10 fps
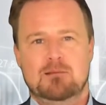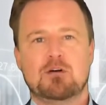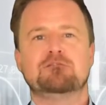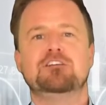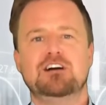
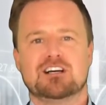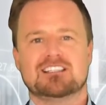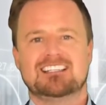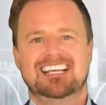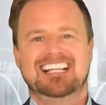But
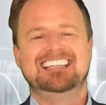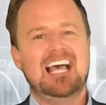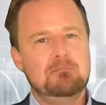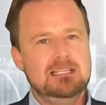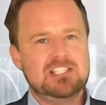first,
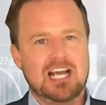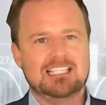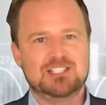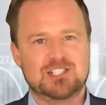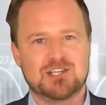let me
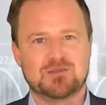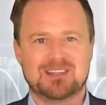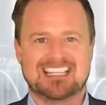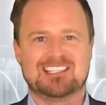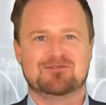challenge you
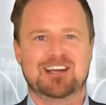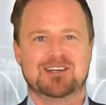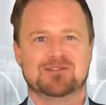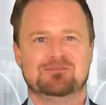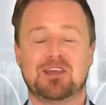with this
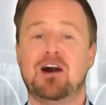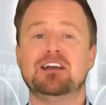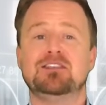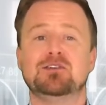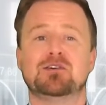riddle that
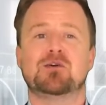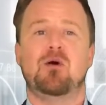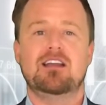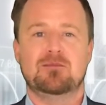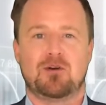I thought
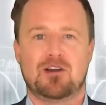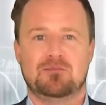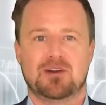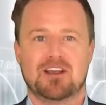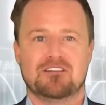quite
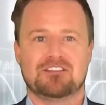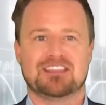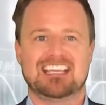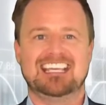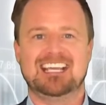appropriate for
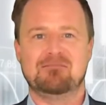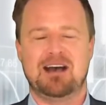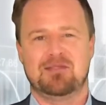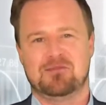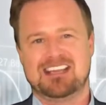thinking
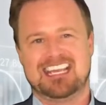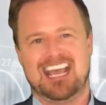about the week